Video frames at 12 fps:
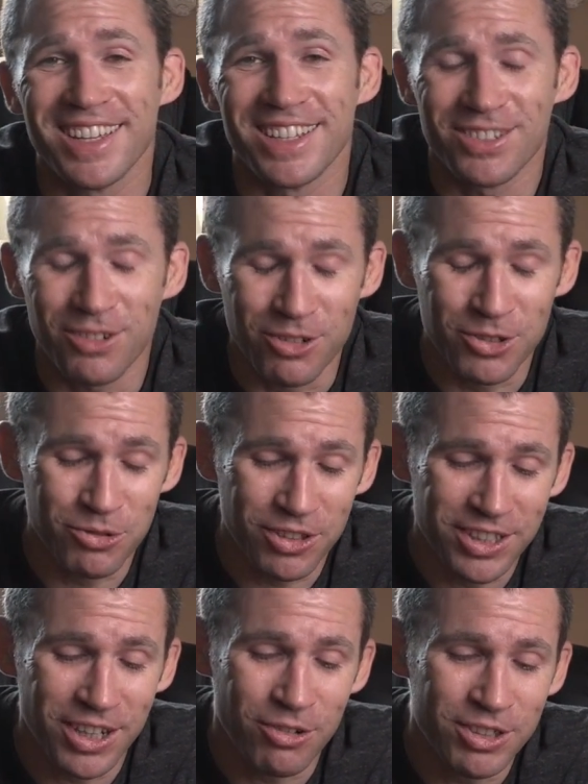It was
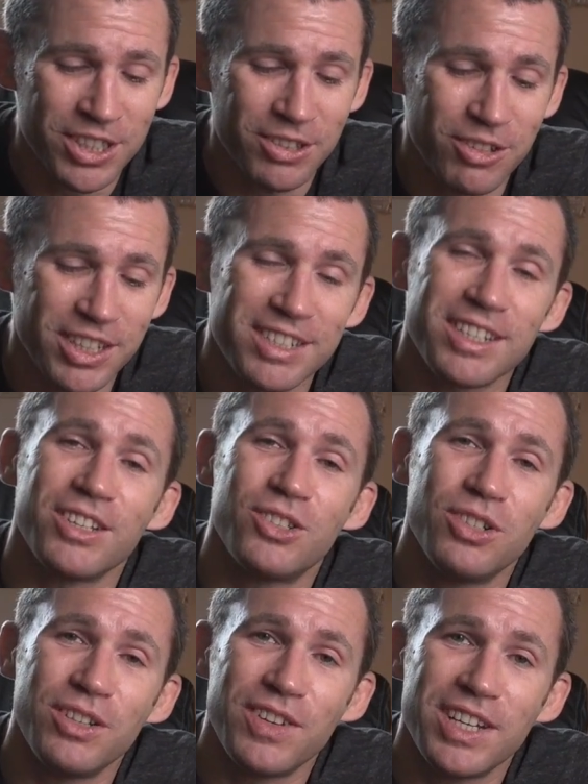originally released on
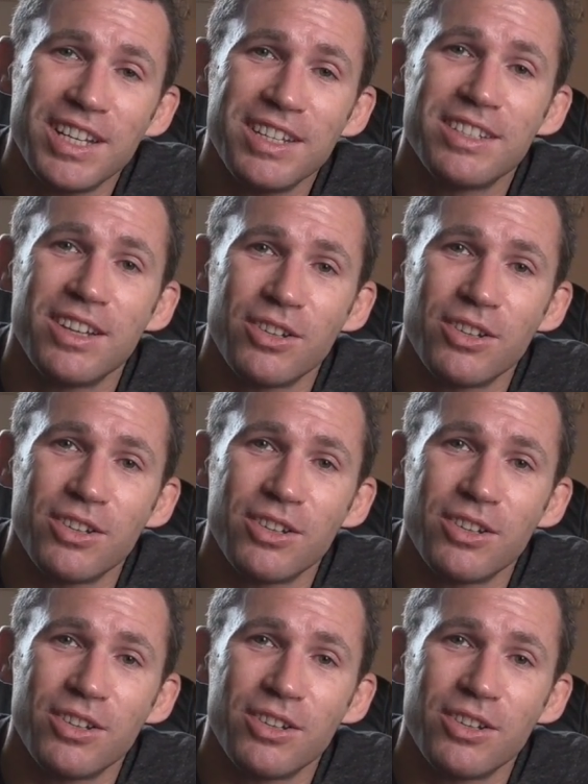2 DVDs.